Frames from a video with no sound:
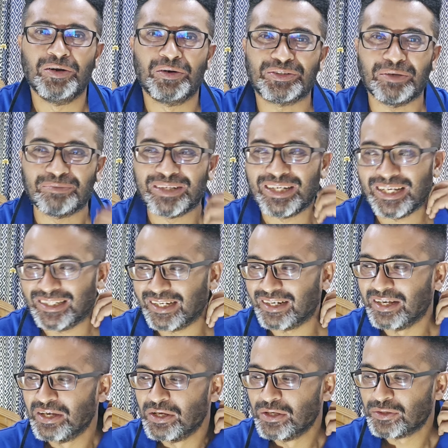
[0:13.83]
or something like that.
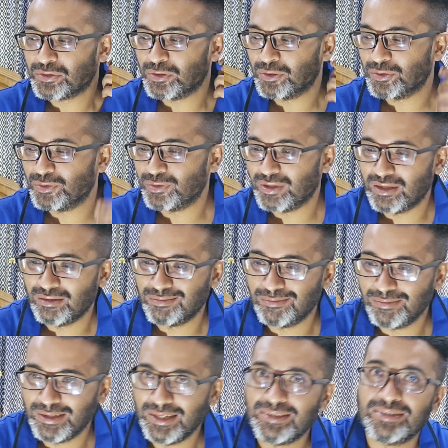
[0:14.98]
So uh,
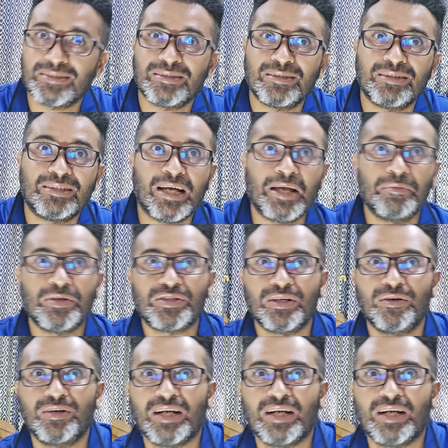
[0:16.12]
it's time is around